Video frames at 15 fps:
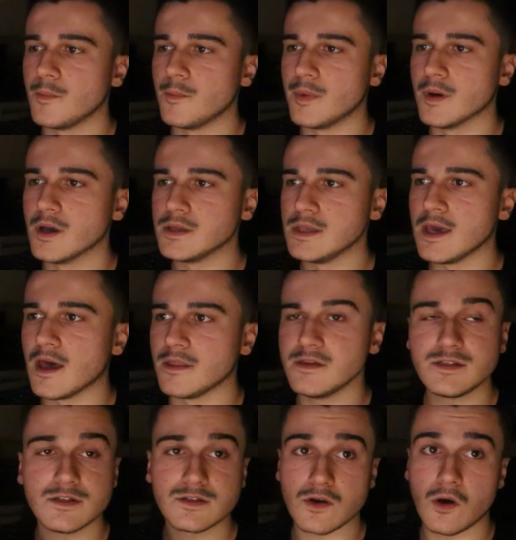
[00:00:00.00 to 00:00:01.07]
But yeah,
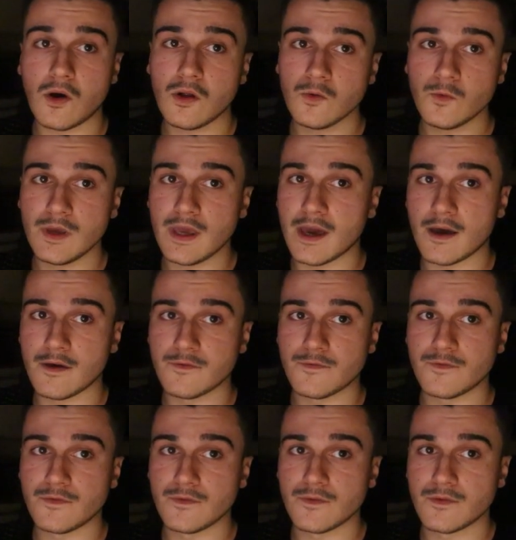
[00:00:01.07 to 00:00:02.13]
this is all we
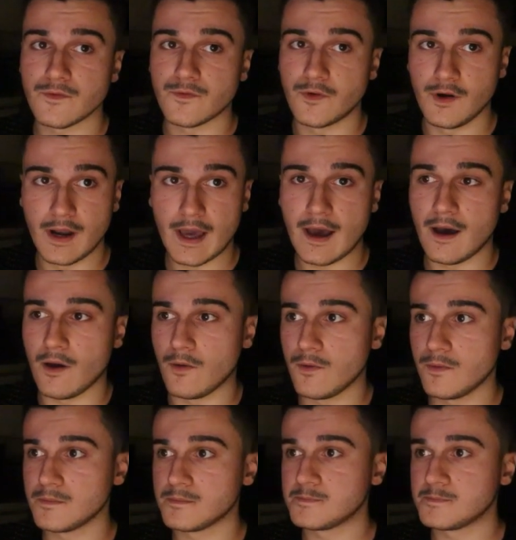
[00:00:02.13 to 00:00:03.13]
have for now,